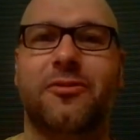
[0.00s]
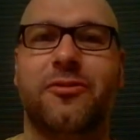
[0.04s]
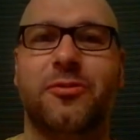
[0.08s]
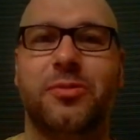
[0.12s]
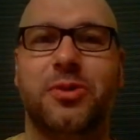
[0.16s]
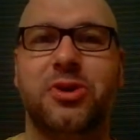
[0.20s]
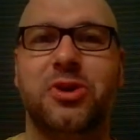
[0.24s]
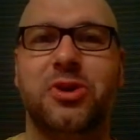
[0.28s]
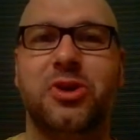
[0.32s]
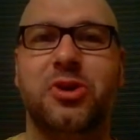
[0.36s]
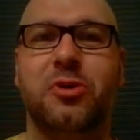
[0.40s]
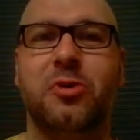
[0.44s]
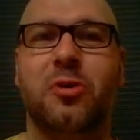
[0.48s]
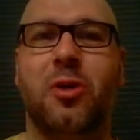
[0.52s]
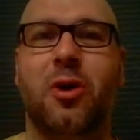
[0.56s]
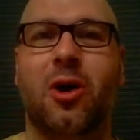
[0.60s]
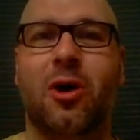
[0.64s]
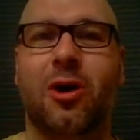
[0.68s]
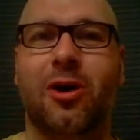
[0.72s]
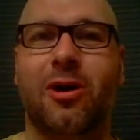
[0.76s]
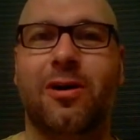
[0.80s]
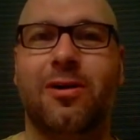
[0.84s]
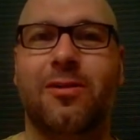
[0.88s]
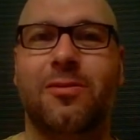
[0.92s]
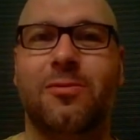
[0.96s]
familiar you
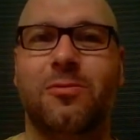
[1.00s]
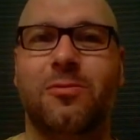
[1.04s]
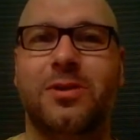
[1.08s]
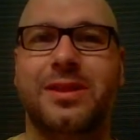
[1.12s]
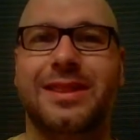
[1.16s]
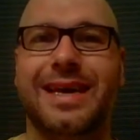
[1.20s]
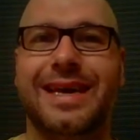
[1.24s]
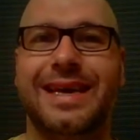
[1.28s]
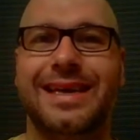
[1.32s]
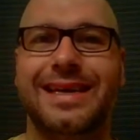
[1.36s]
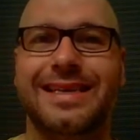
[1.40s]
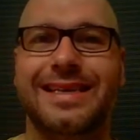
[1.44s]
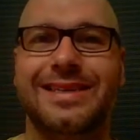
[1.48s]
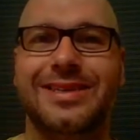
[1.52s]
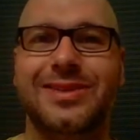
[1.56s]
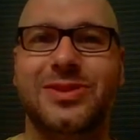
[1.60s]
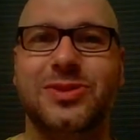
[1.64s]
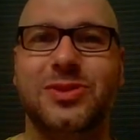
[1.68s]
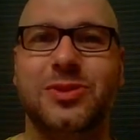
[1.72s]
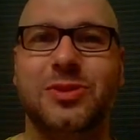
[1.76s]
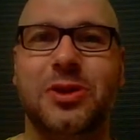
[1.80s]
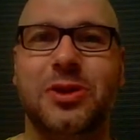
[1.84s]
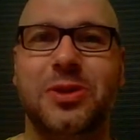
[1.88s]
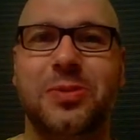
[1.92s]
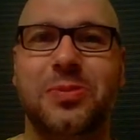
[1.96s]
are with that
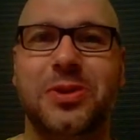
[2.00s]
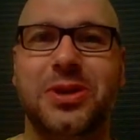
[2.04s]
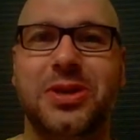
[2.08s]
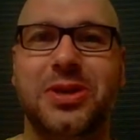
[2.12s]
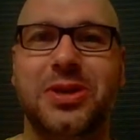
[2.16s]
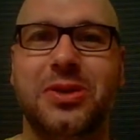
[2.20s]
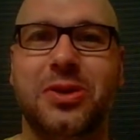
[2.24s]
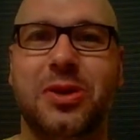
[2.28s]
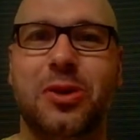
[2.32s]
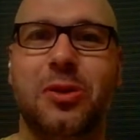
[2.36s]
industry, but